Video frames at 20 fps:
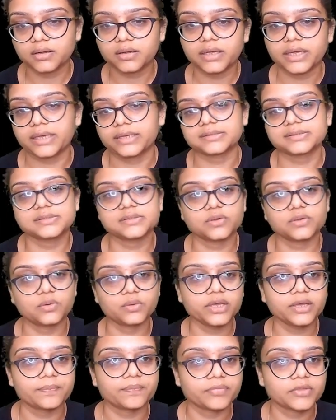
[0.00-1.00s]
x.
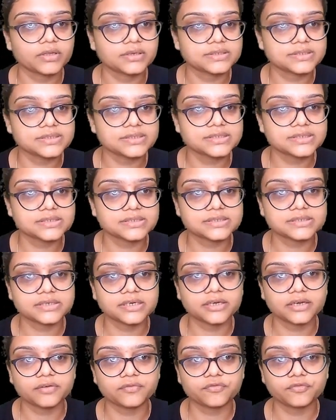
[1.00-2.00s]
Okay, since it's
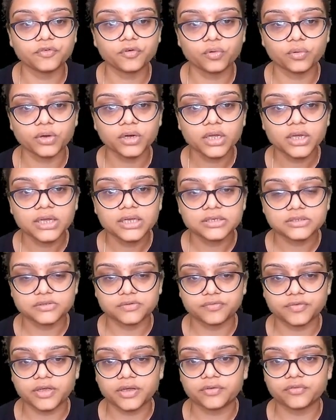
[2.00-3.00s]
written 4, so
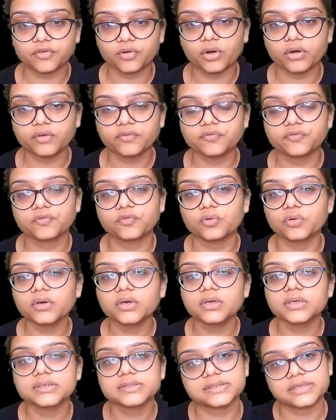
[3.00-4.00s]
we have drawn
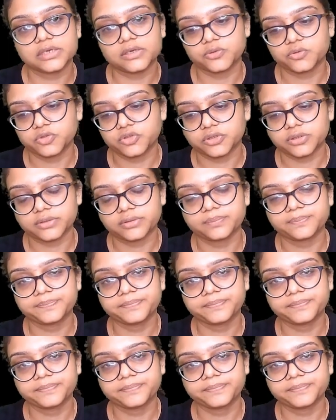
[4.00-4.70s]
4 solutions.